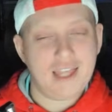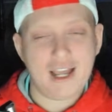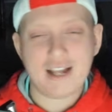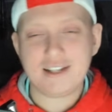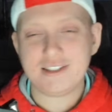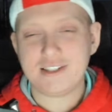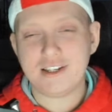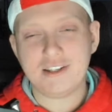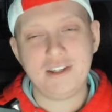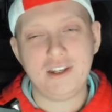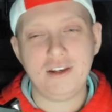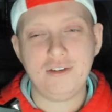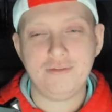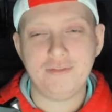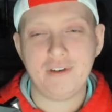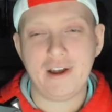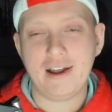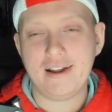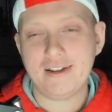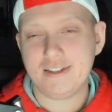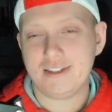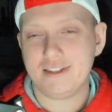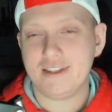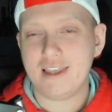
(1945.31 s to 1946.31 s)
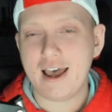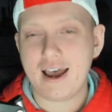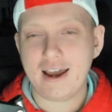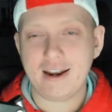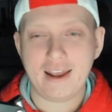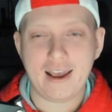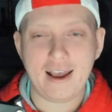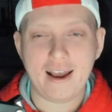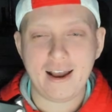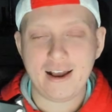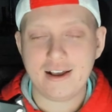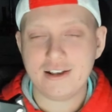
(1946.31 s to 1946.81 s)
That's a defense that
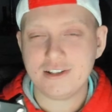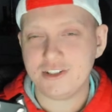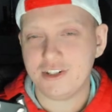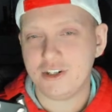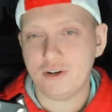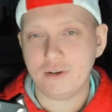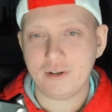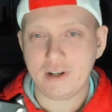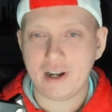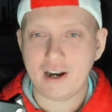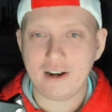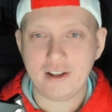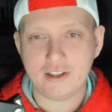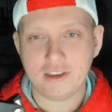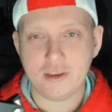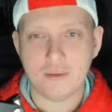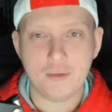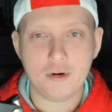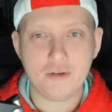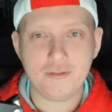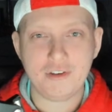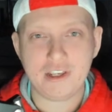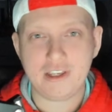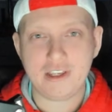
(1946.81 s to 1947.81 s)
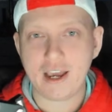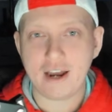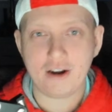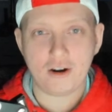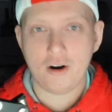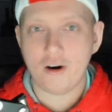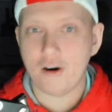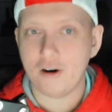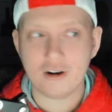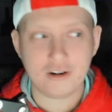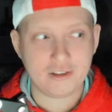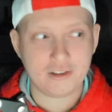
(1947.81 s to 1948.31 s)
has, you know, kind of like the movie Get
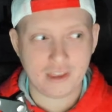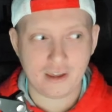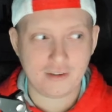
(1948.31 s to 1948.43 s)
Hard.